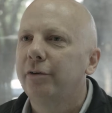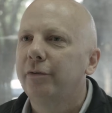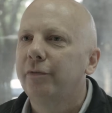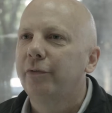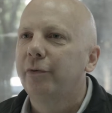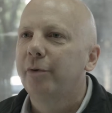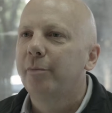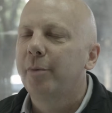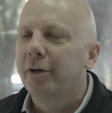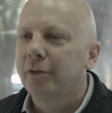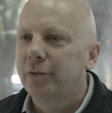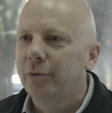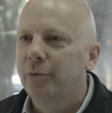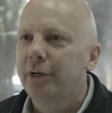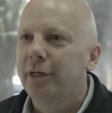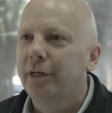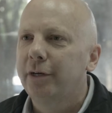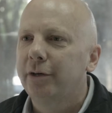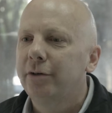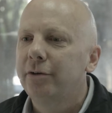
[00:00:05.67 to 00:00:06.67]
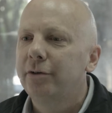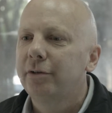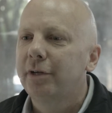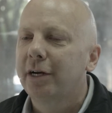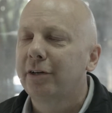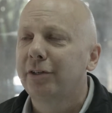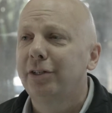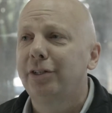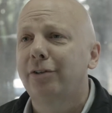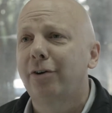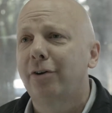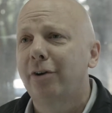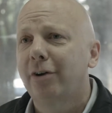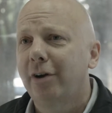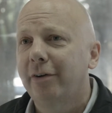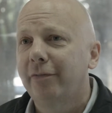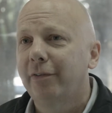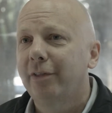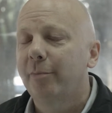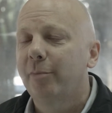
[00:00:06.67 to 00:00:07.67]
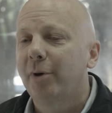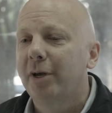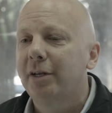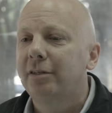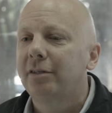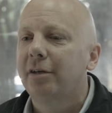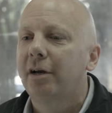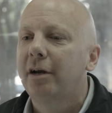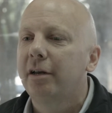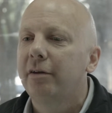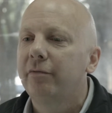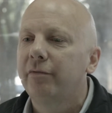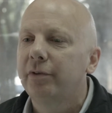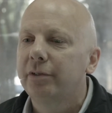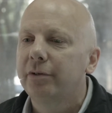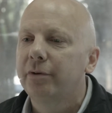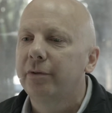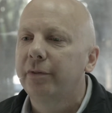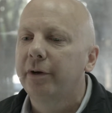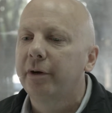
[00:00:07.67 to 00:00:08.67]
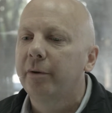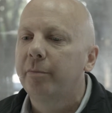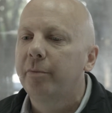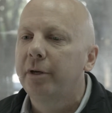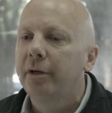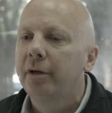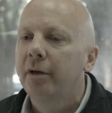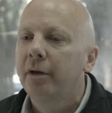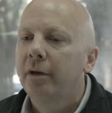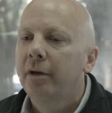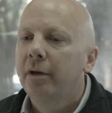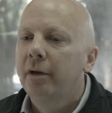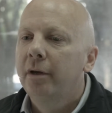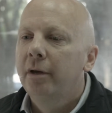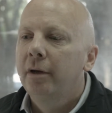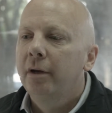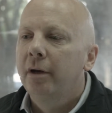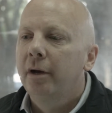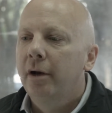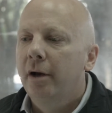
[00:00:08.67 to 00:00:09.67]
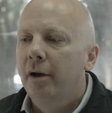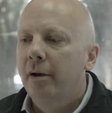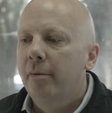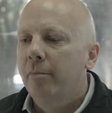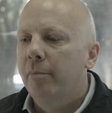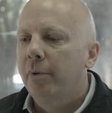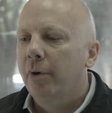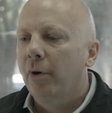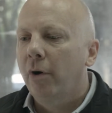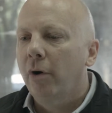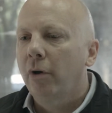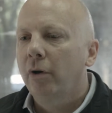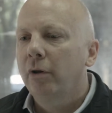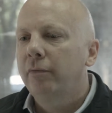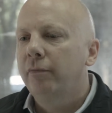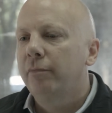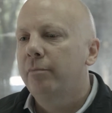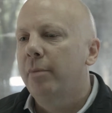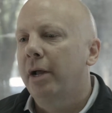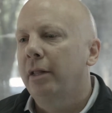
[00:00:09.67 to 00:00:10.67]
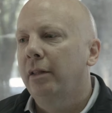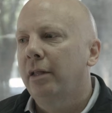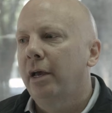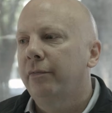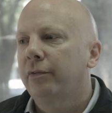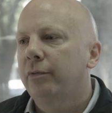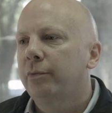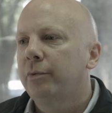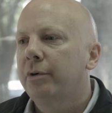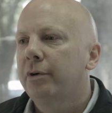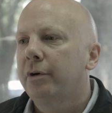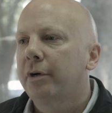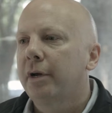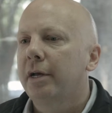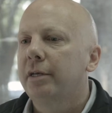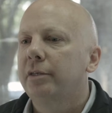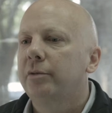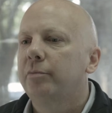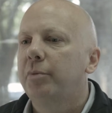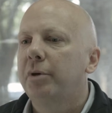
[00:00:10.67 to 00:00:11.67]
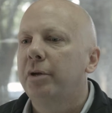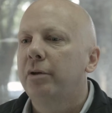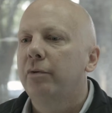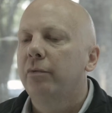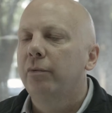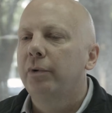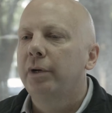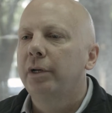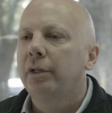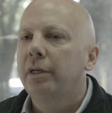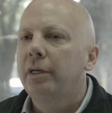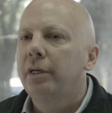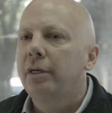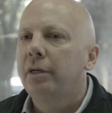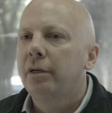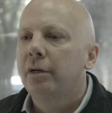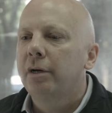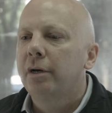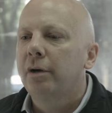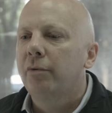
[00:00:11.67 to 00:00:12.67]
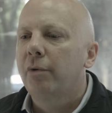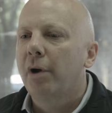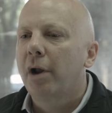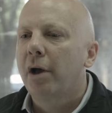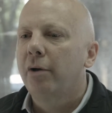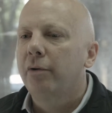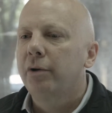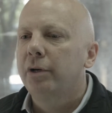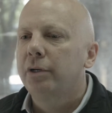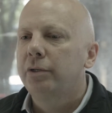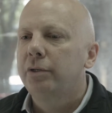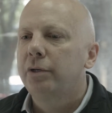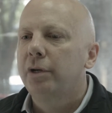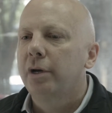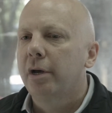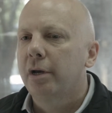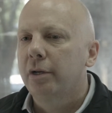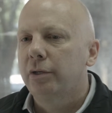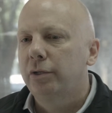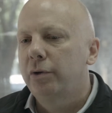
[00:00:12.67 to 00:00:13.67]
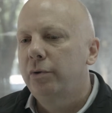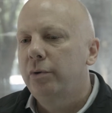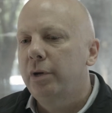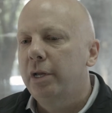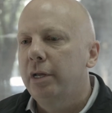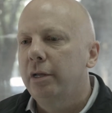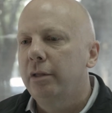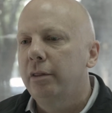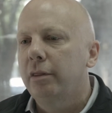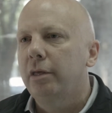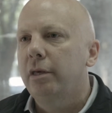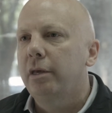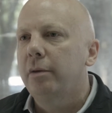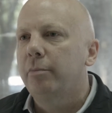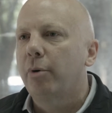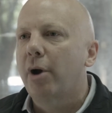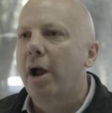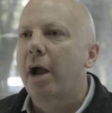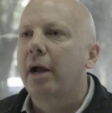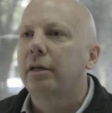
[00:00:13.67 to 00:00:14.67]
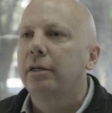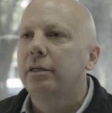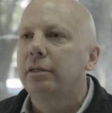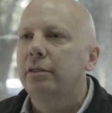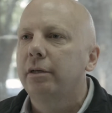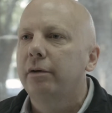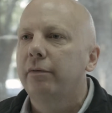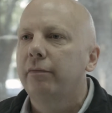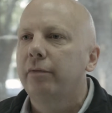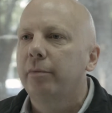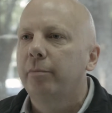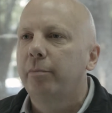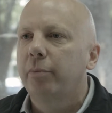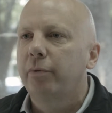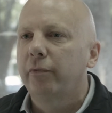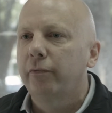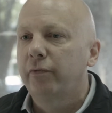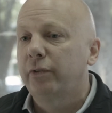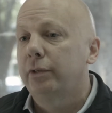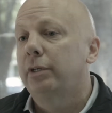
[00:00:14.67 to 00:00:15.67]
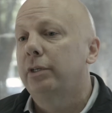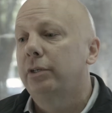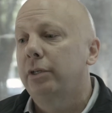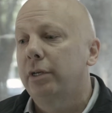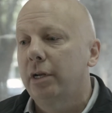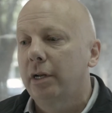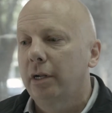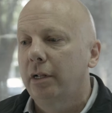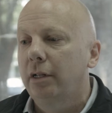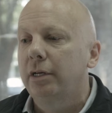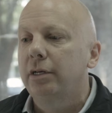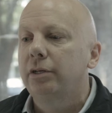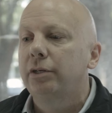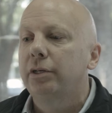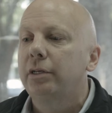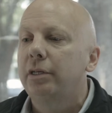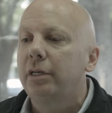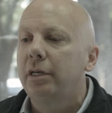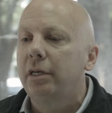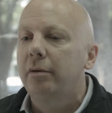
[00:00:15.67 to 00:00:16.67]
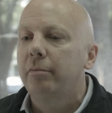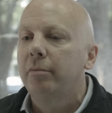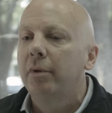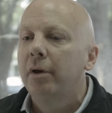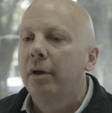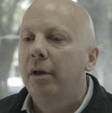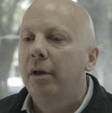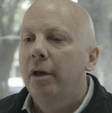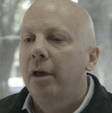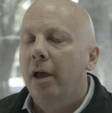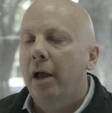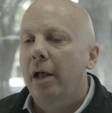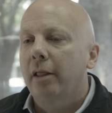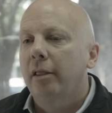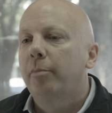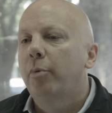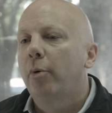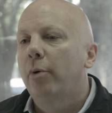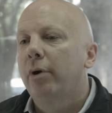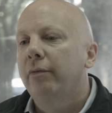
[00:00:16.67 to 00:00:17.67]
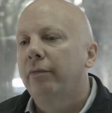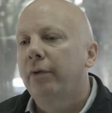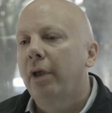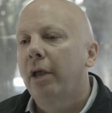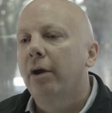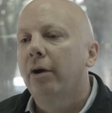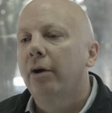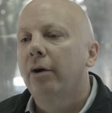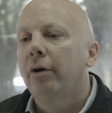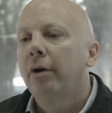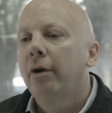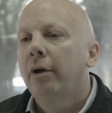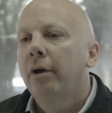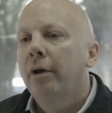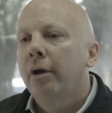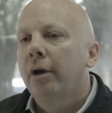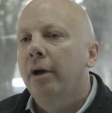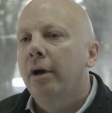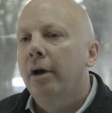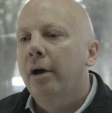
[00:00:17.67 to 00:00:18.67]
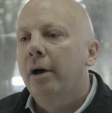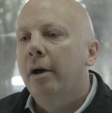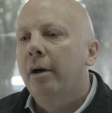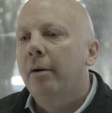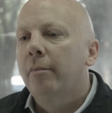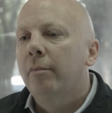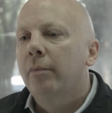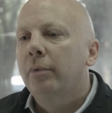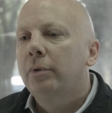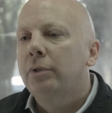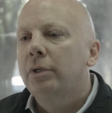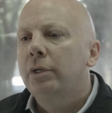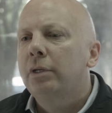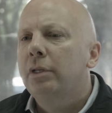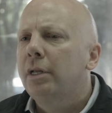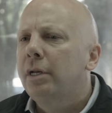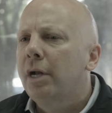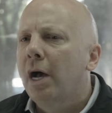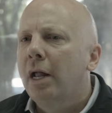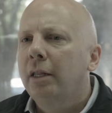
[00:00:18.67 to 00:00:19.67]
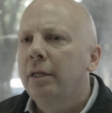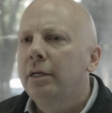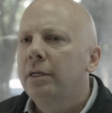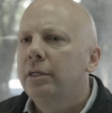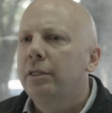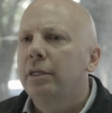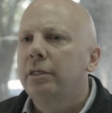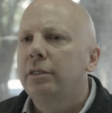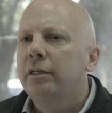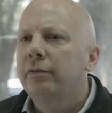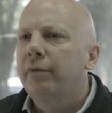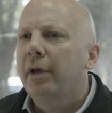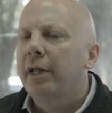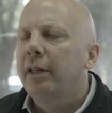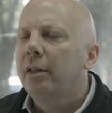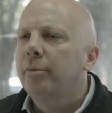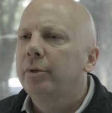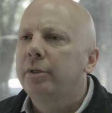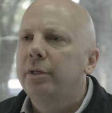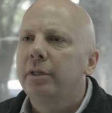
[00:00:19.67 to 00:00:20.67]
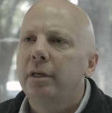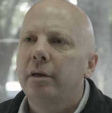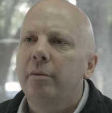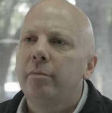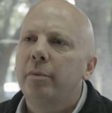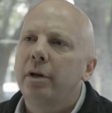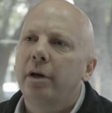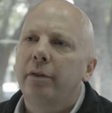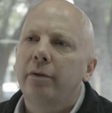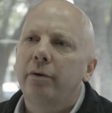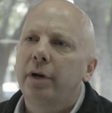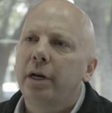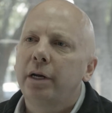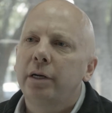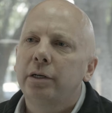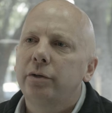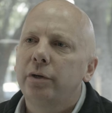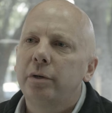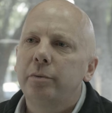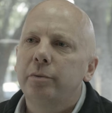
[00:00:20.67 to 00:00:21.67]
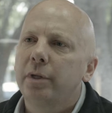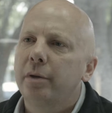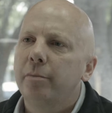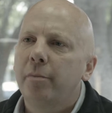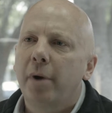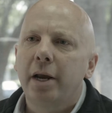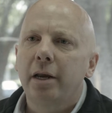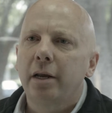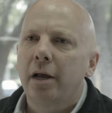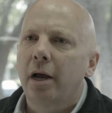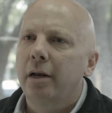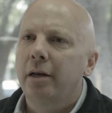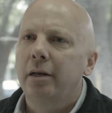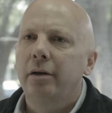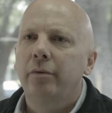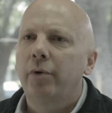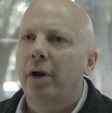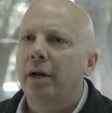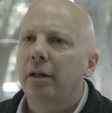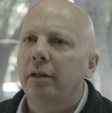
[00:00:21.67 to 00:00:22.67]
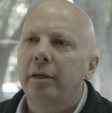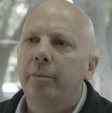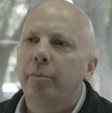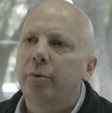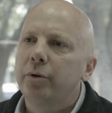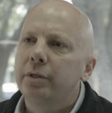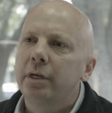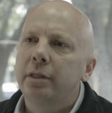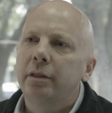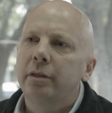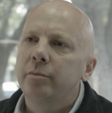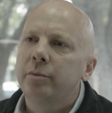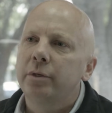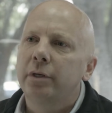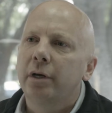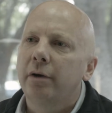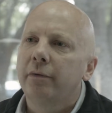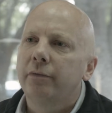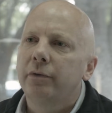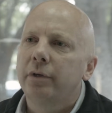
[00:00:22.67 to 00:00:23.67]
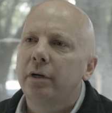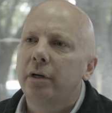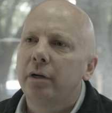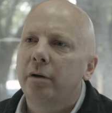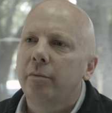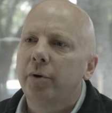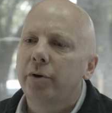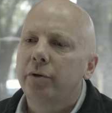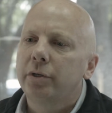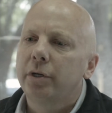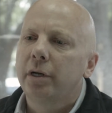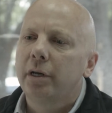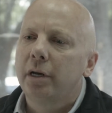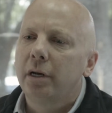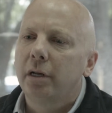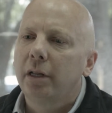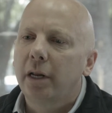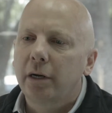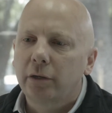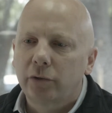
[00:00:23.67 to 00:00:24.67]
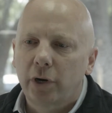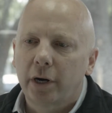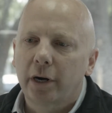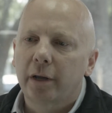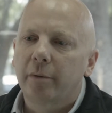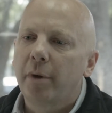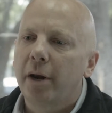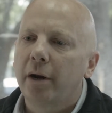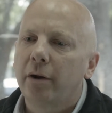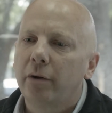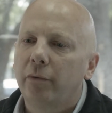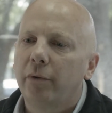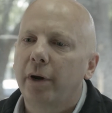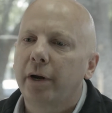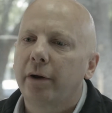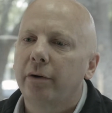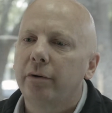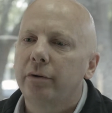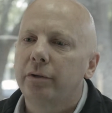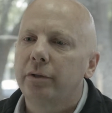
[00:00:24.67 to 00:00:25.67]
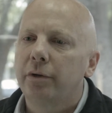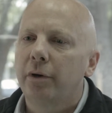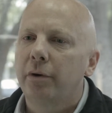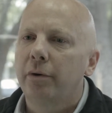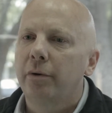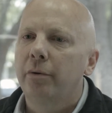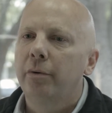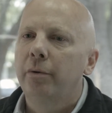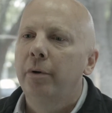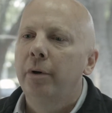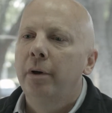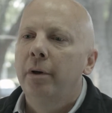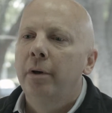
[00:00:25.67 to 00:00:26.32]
for about 20 years. I actually started off at the bedside in physical therapy, but all of my life's work has been really around tuning the practice of the physician and clinician team at the point of care to the knowledge that's available to them in other data streams that might not readily present themselves in an electronic medical record. So